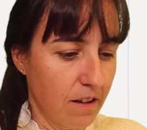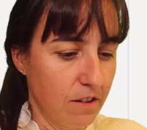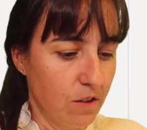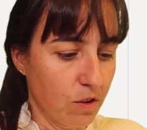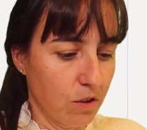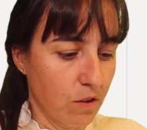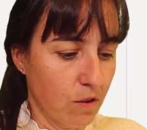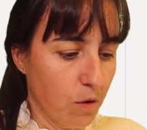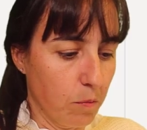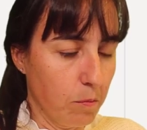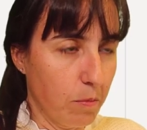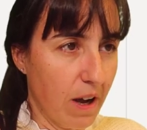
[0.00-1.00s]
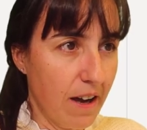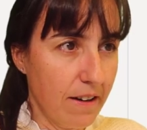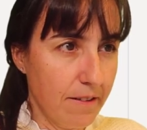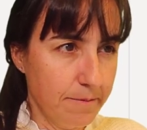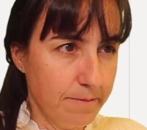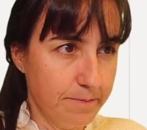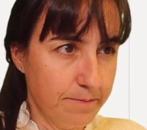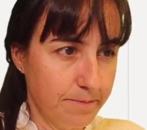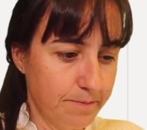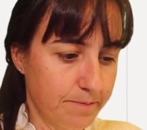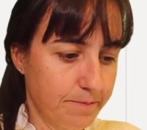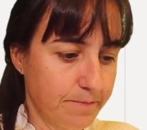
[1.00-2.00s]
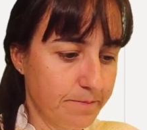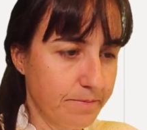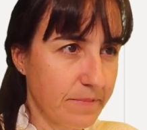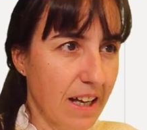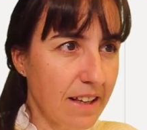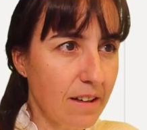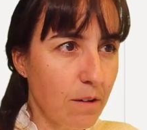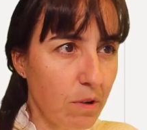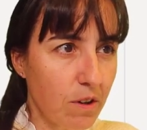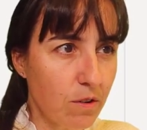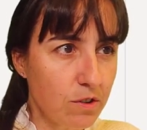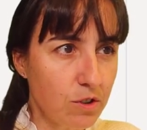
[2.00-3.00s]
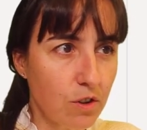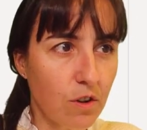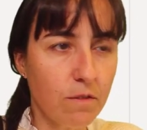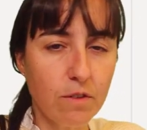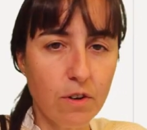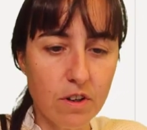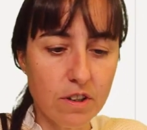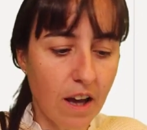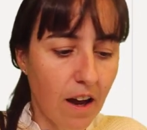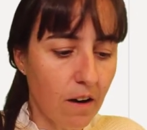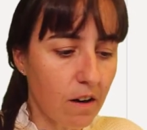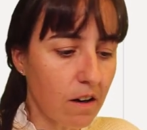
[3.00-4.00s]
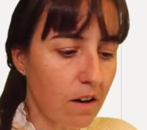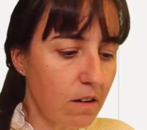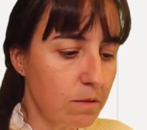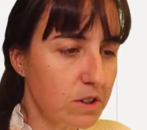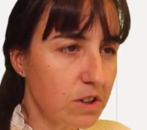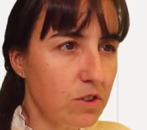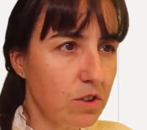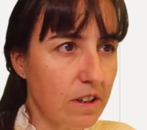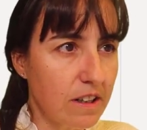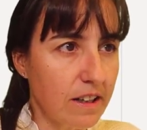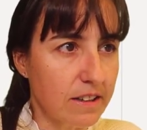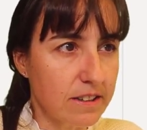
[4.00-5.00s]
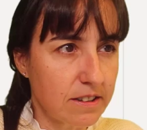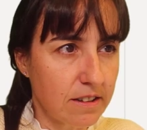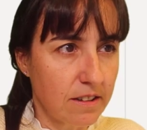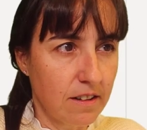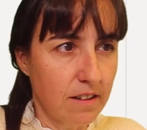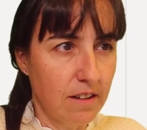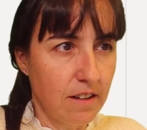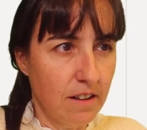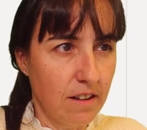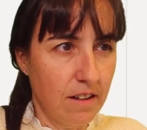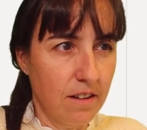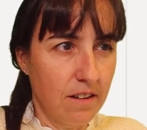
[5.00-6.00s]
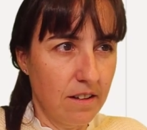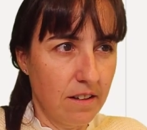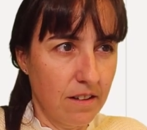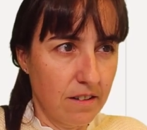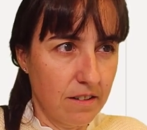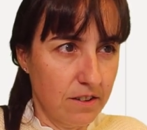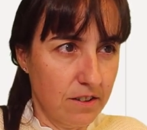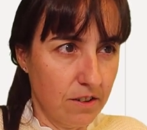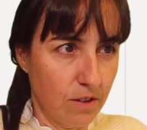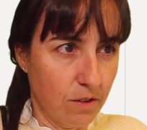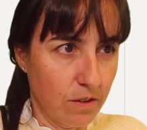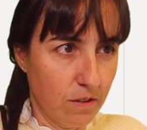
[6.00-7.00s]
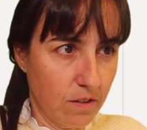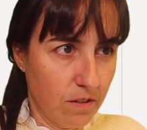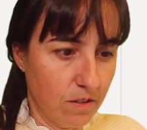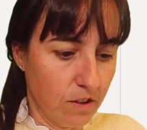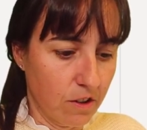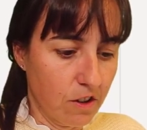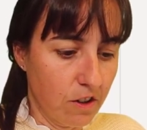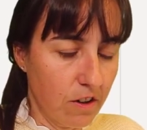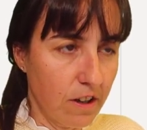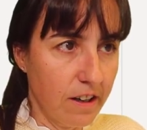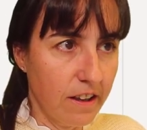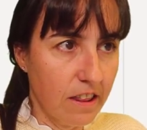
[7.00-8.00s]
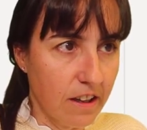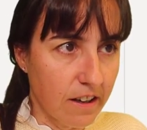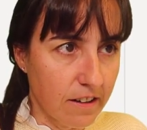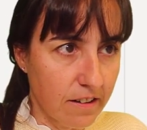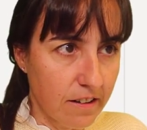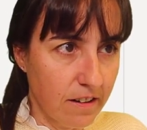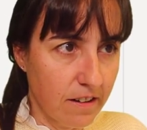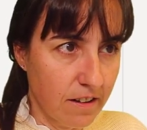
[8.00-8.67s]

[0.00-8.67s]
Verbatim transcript: dot combine and then we're going to convert our columns into a list so the curly thing